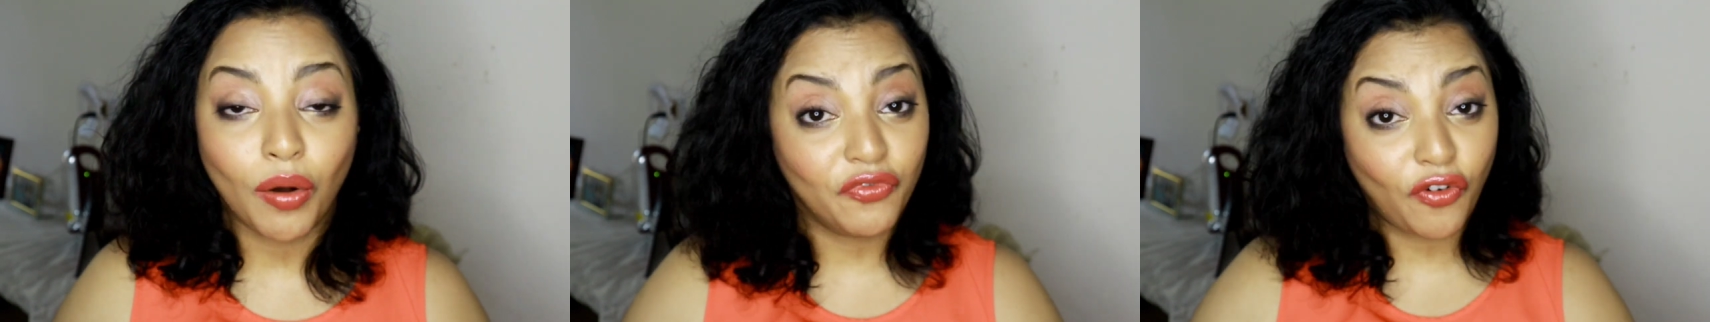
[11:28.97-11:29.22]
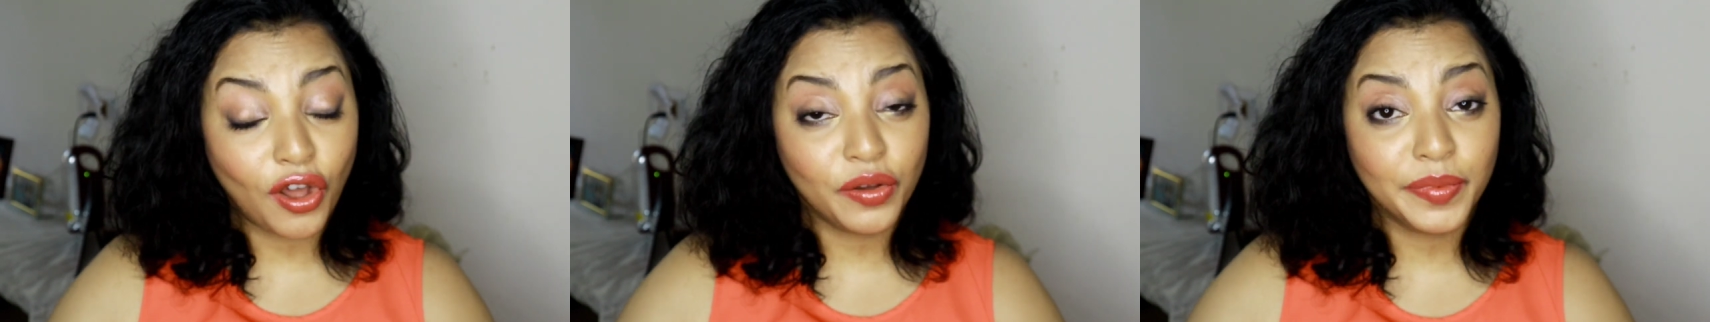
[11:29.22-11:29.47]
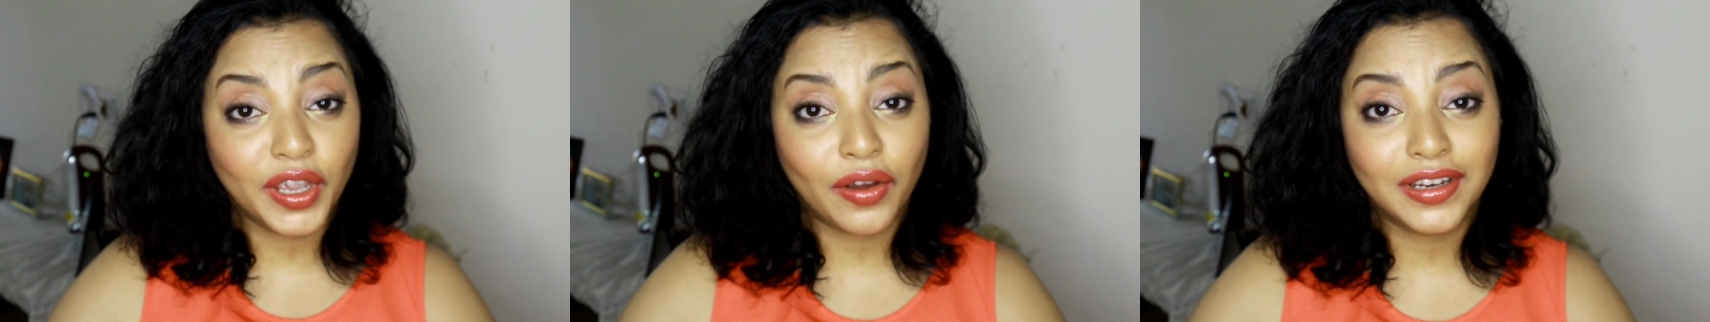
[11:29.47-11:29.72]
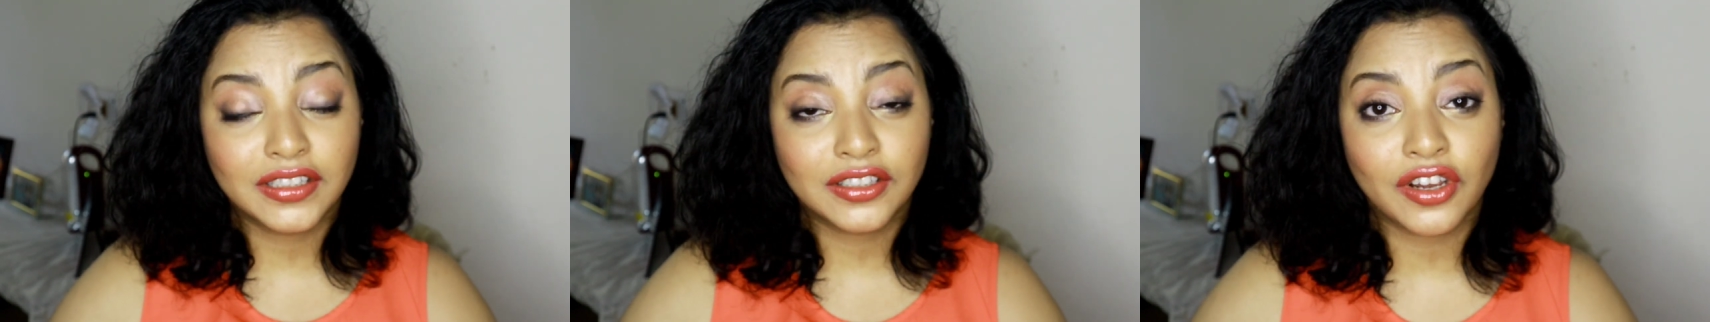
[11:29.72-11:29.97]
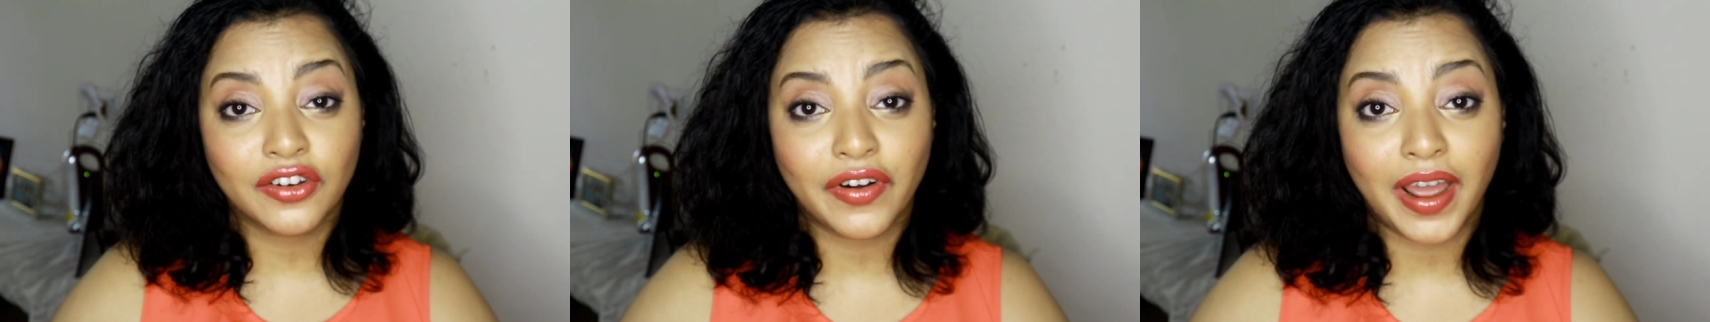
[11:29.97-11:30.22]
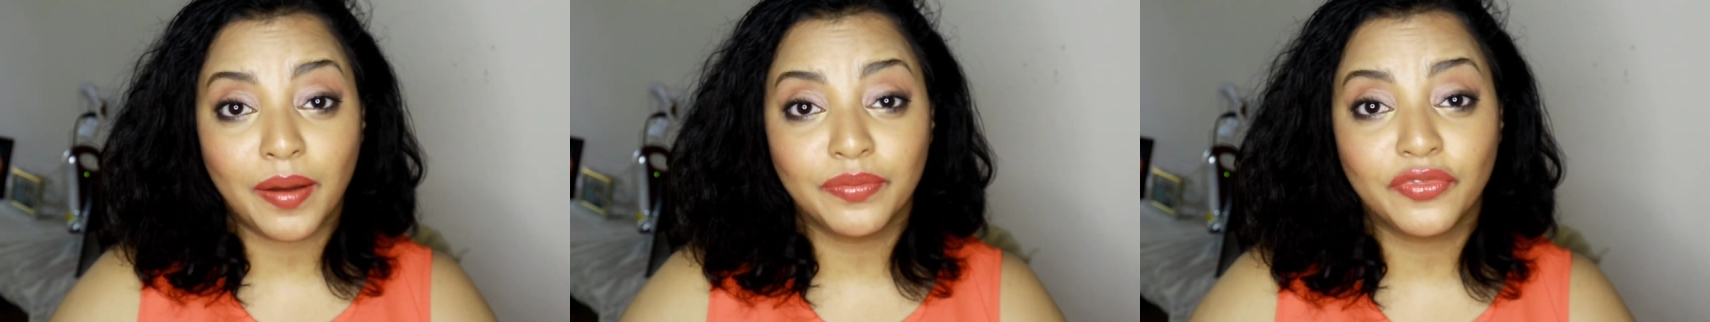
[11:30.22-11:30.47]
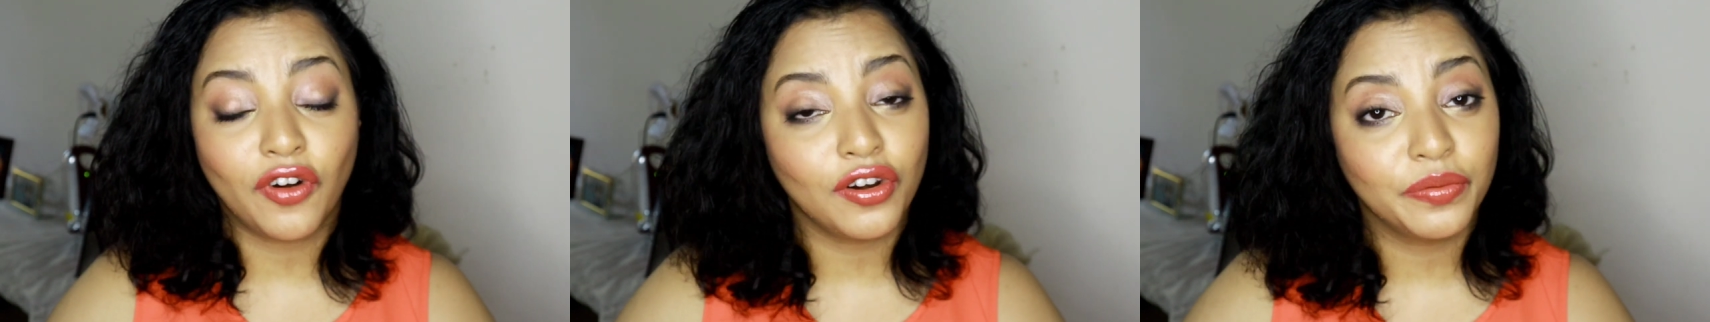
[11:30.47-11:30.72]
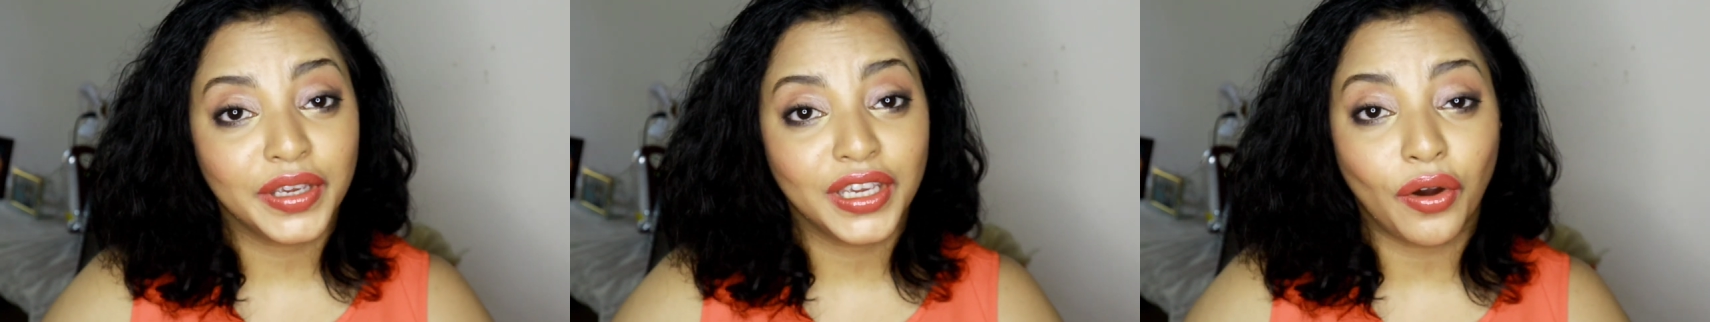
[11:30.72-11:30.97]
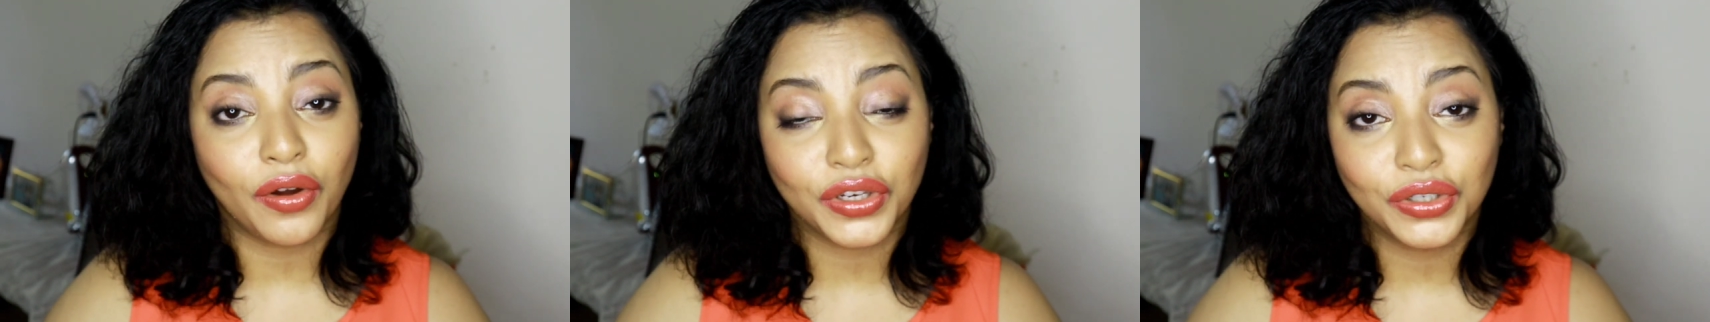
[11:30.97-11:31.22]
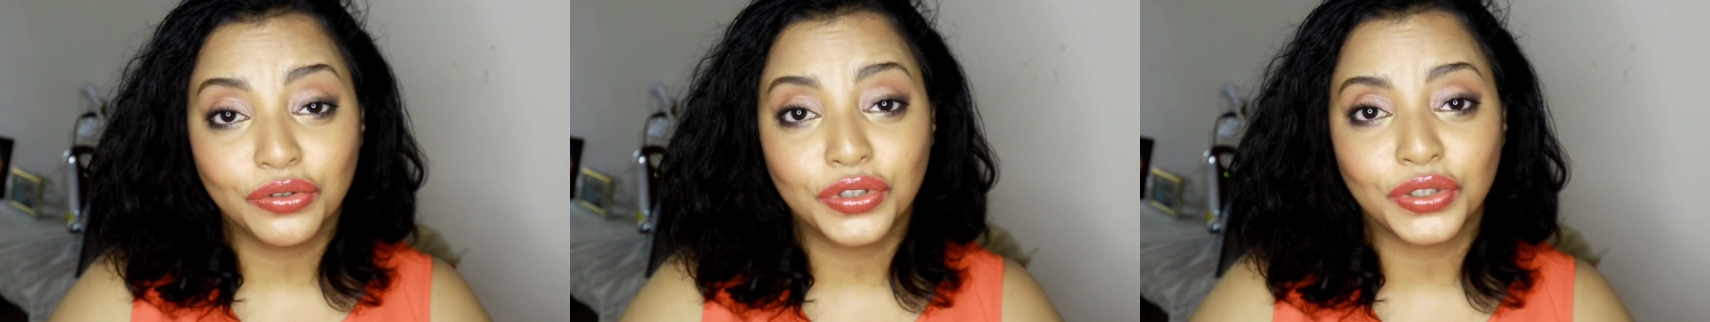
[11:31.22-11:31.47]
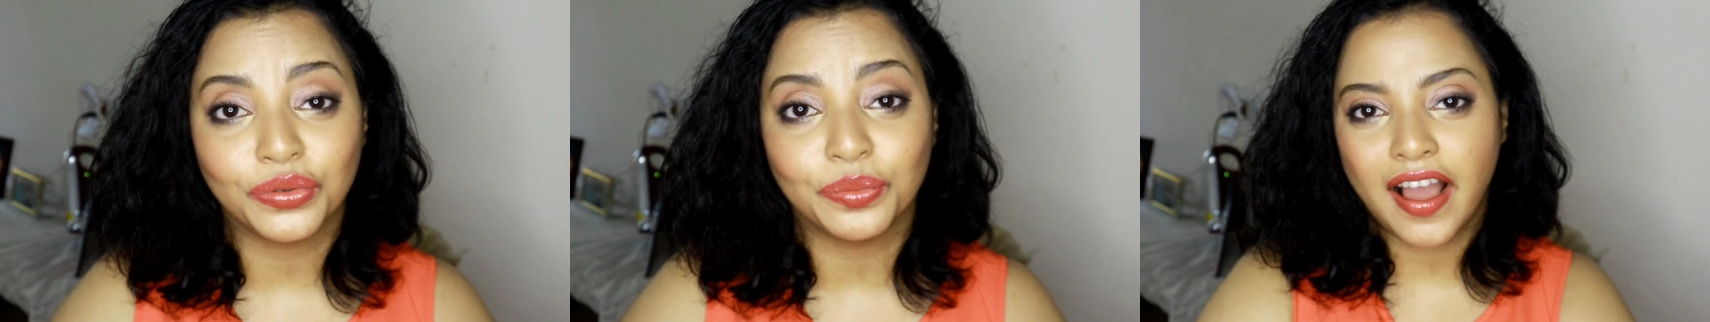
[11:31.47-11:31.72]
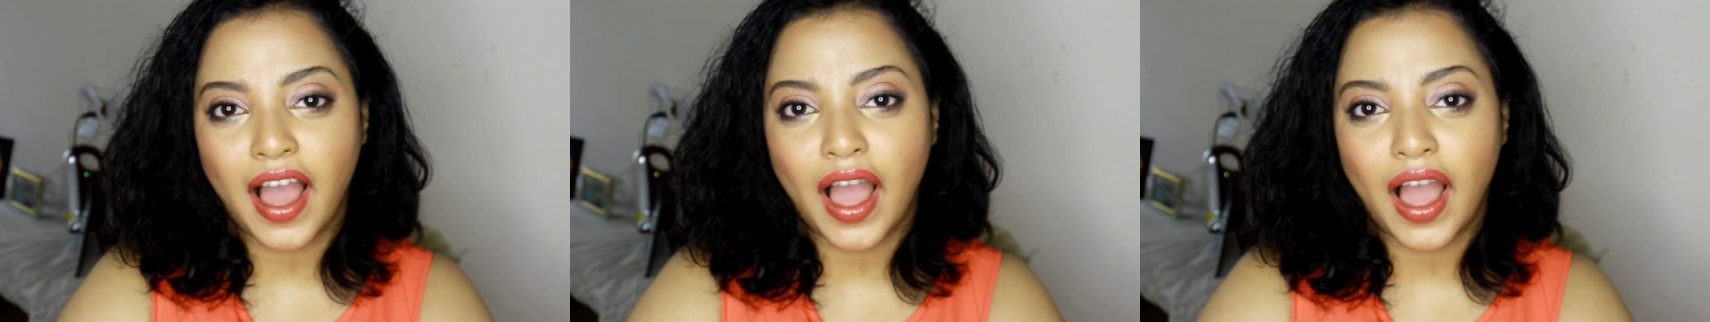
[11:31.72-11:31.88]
Follow me on Instagram, follow me on YouTube.